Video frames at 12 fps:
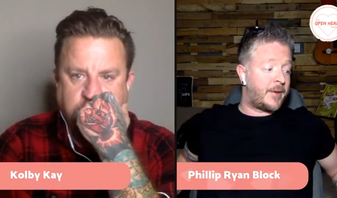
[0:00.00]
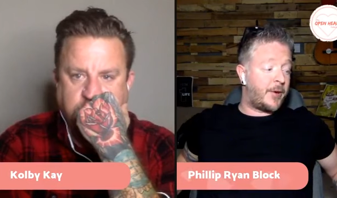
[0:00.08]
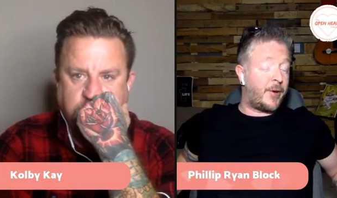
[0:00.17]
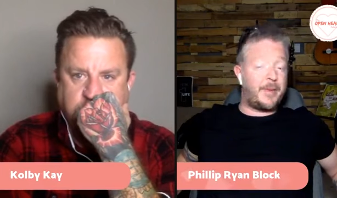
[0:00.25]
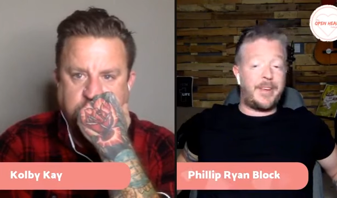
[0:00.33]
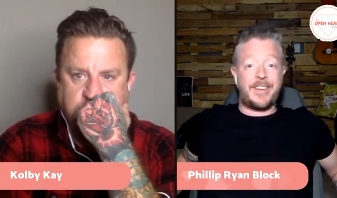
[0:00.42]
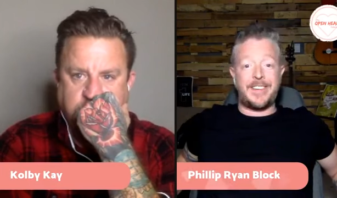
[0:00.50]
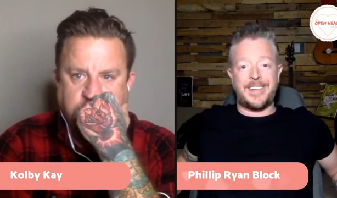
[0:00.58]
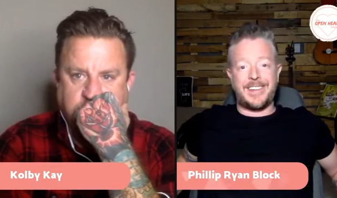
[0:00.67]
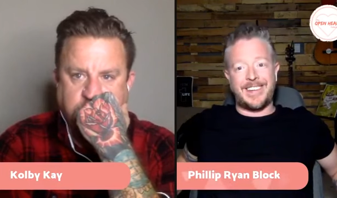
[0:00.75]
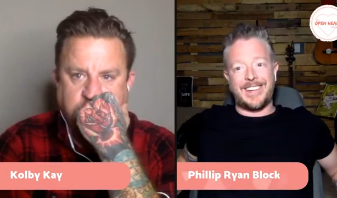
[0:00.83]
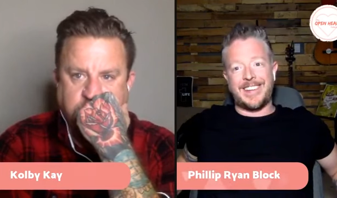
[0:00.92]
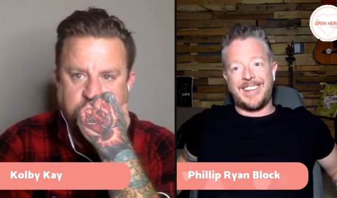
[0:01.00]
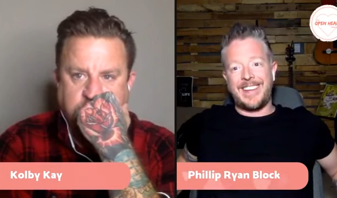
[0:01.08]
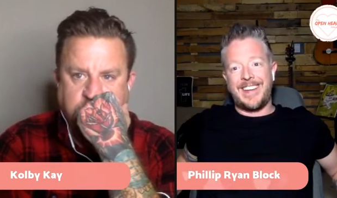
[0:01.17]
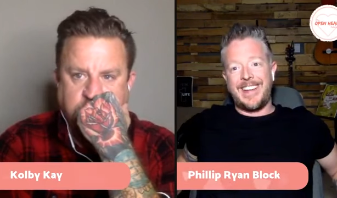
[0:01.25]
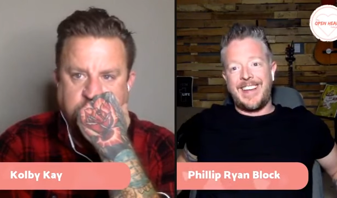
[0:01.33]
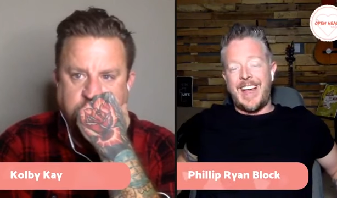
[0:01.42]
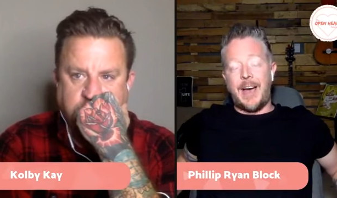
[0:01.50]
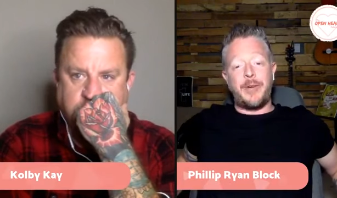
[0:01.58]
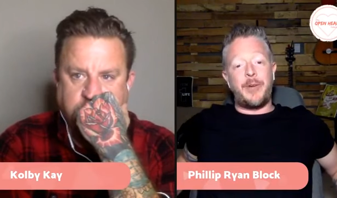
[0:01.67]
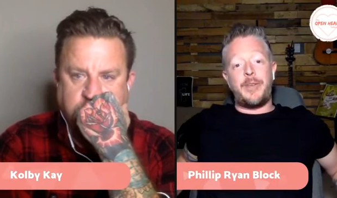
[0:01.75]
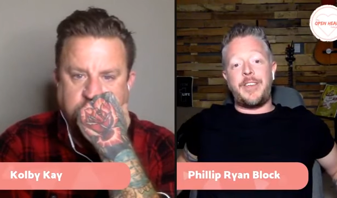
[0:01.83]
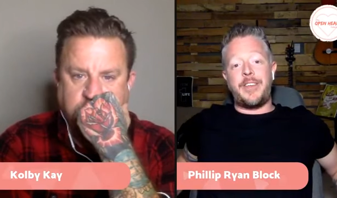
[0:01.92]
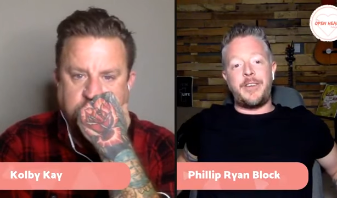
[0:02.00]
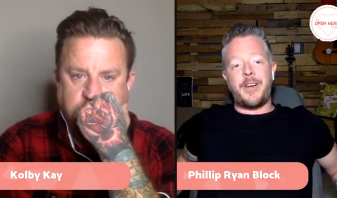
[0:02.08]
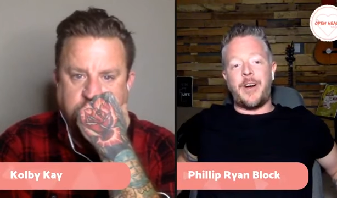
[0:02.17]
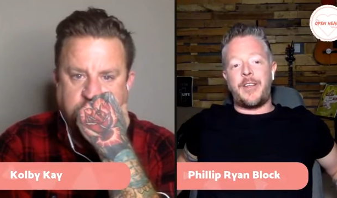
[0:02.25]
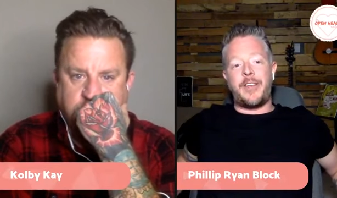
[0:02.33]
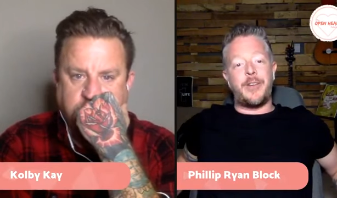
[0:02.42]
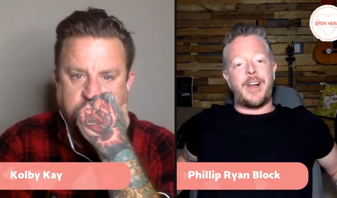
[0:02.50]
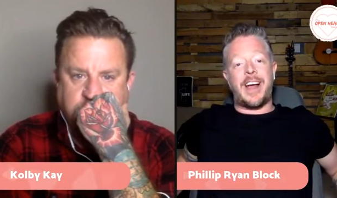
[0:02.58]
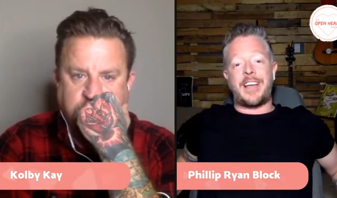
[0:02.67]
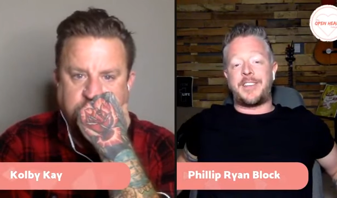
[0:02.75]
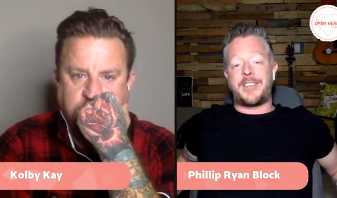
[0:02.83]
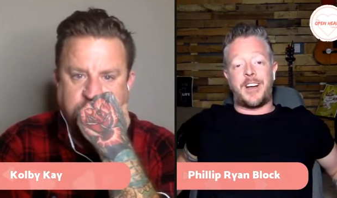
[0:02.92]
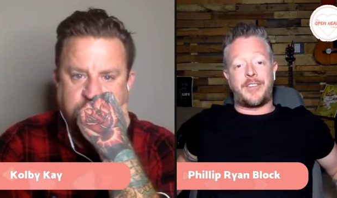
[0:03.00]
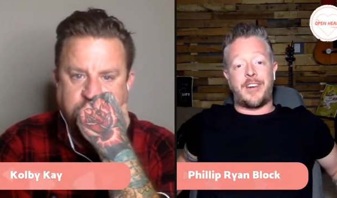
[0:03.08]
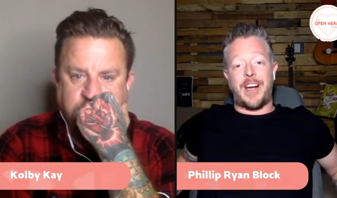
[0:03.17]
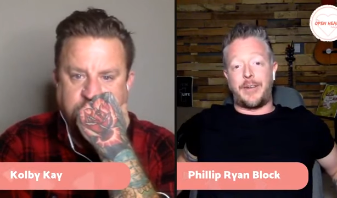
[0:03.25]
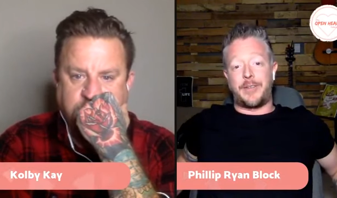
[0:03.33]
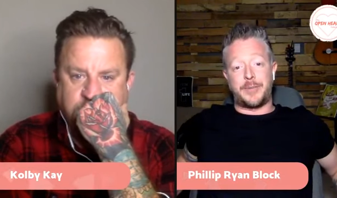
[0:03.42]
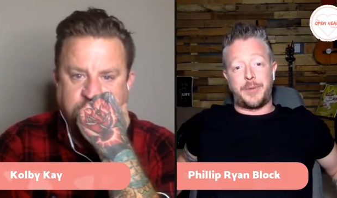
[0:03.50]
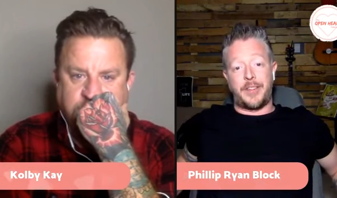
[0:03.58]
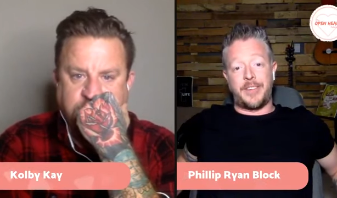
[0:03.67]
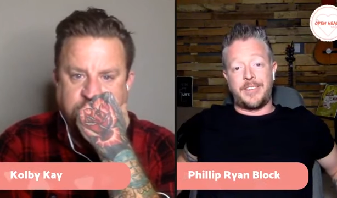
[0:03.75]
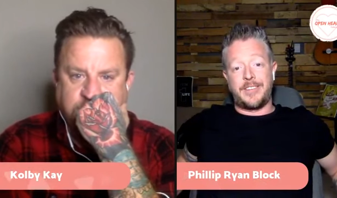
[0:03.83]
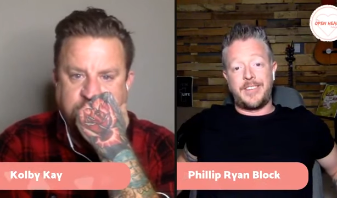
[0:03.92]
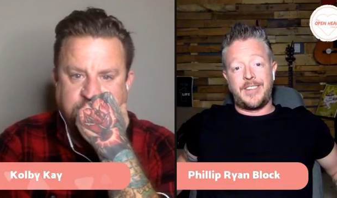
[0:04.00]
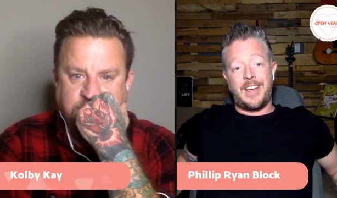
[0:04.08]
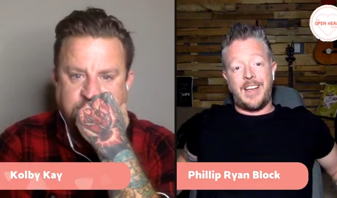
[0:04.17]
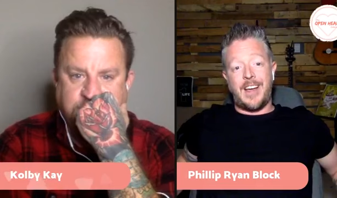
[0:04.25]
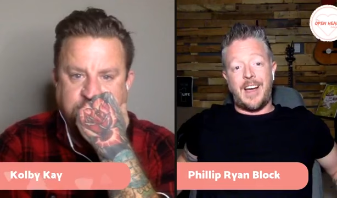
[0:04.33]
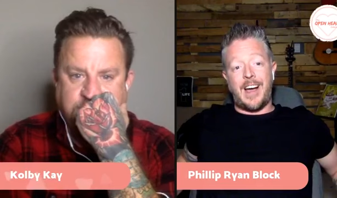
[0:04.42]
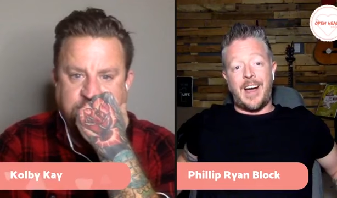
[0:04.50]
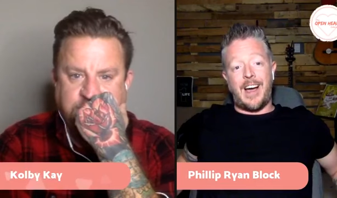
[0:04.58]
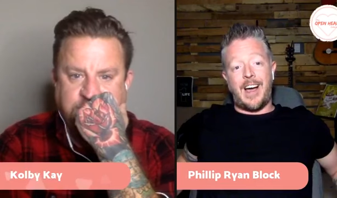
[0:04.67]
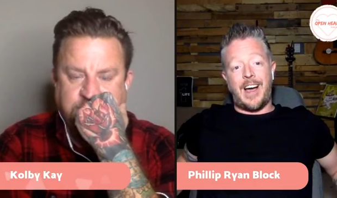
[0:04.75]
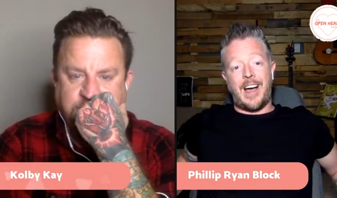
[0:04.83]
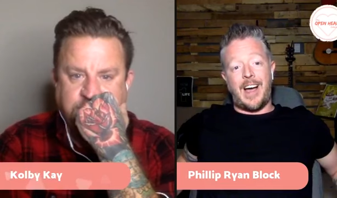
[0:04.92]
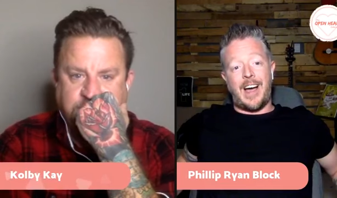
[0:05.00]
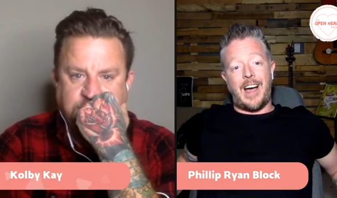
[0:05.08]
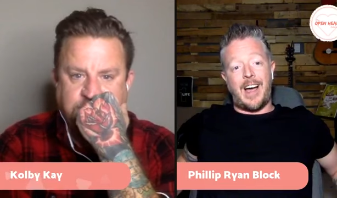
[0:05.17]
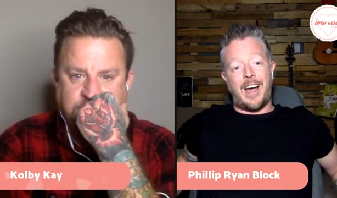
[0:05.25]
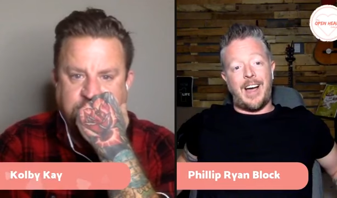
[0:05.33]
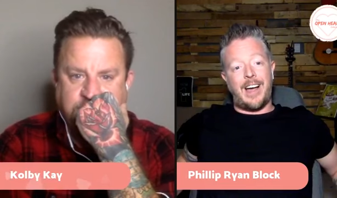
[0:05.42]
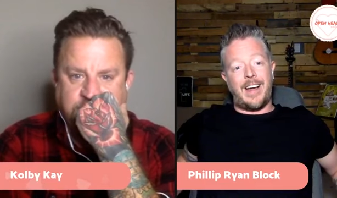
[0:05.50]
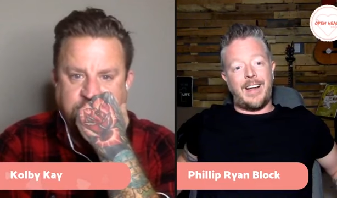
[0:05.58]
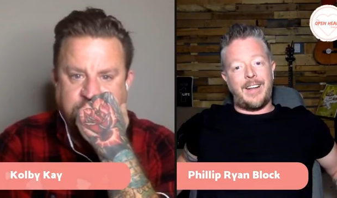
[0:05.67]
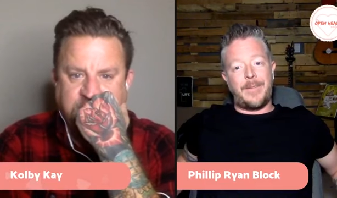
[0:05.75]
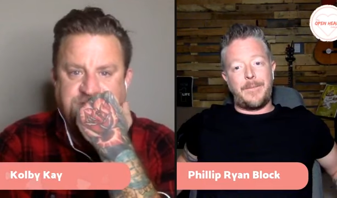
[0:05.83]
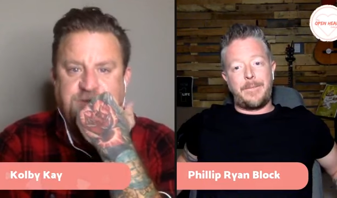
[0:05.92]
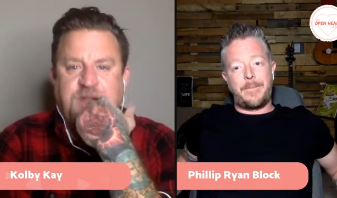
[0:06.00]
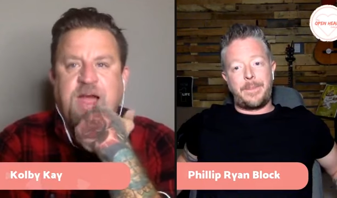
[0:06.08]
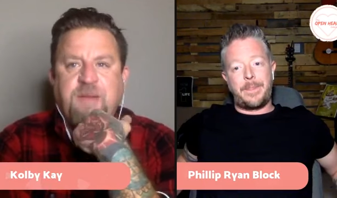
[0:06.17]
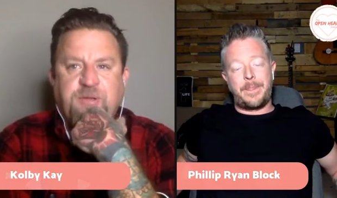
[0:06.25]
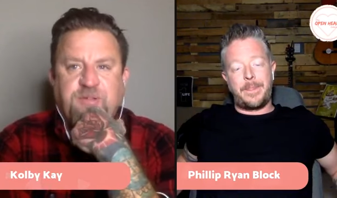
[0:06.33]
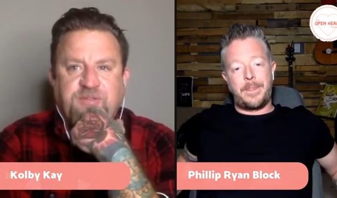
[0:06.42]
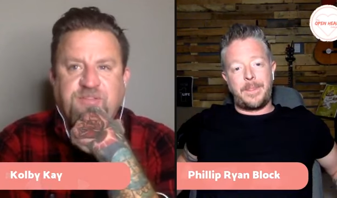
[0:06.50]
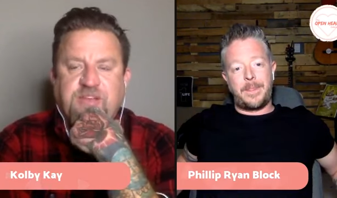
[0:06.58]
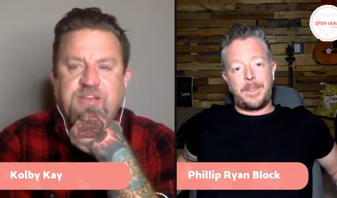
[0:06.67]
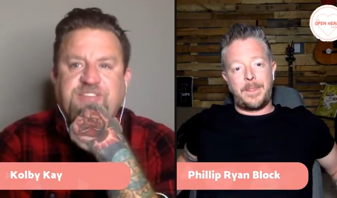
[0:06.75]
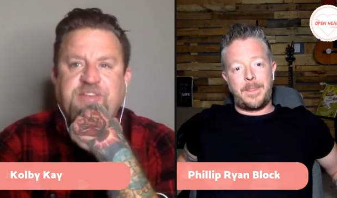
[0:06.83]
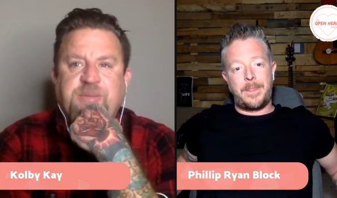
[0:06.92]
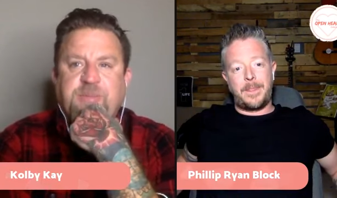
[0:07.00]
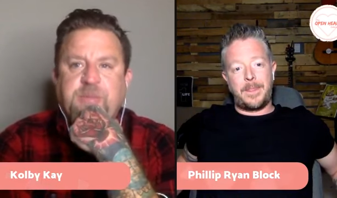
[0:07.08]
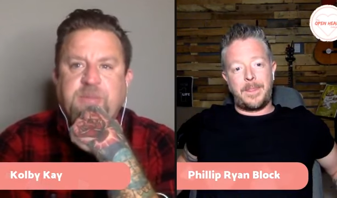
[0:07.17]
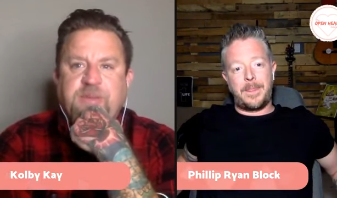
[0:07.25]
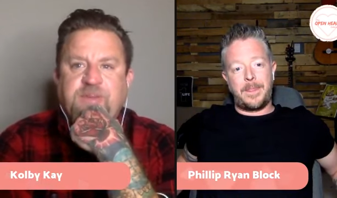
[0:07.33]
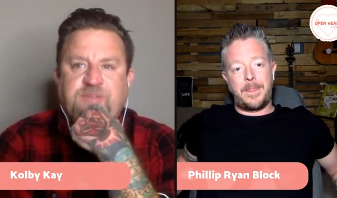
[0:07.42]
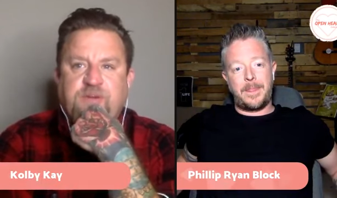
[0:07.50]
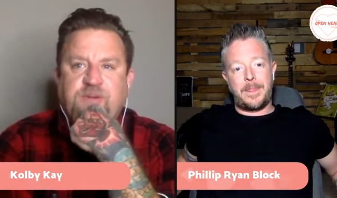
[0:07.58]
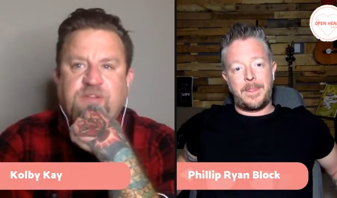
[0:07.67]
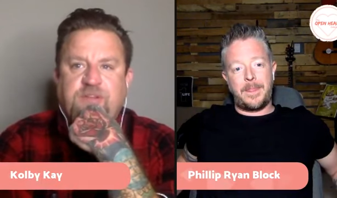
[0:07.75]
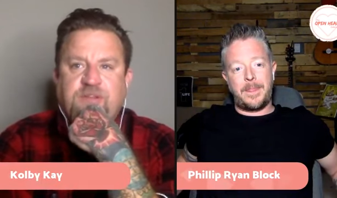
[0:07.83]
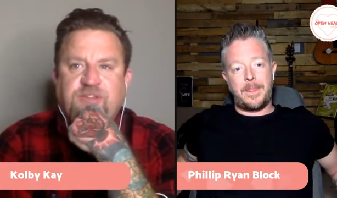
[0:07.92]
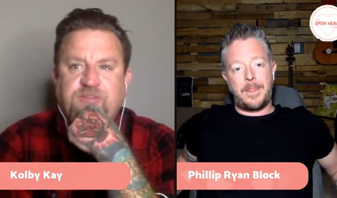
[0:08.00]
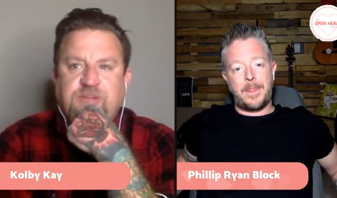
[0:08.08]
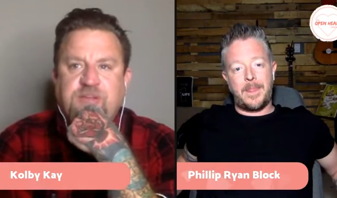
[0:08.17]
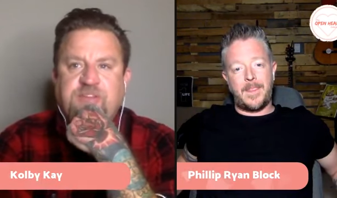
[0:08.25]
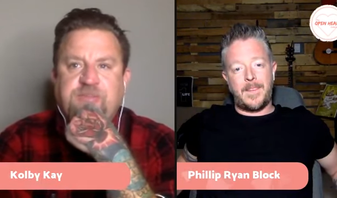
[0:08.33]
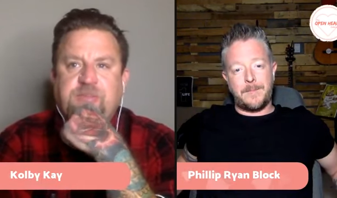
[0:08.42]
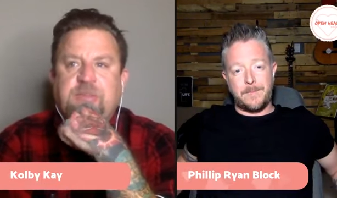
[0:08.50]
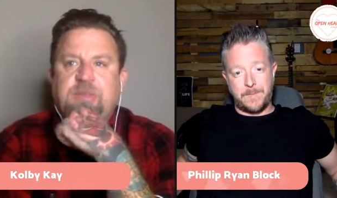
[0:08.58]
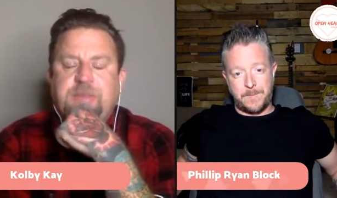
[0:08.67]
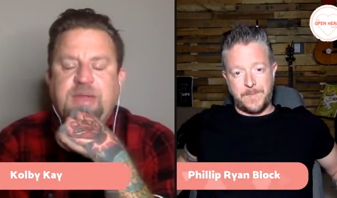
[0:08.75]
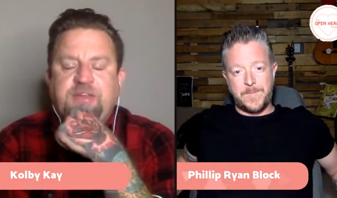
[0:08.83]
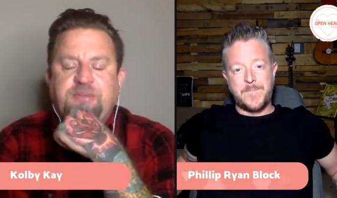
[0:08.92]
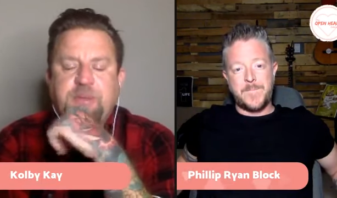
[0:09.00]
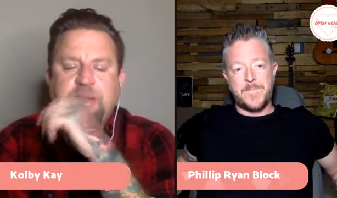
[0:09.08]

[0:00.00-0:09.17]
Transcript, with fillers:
Speaker 1: Kolby, I mean, you and I could talk for hours, brother.
Speaker 2: Dude, I built a supplement focused on stress management. Mm-hmm. It's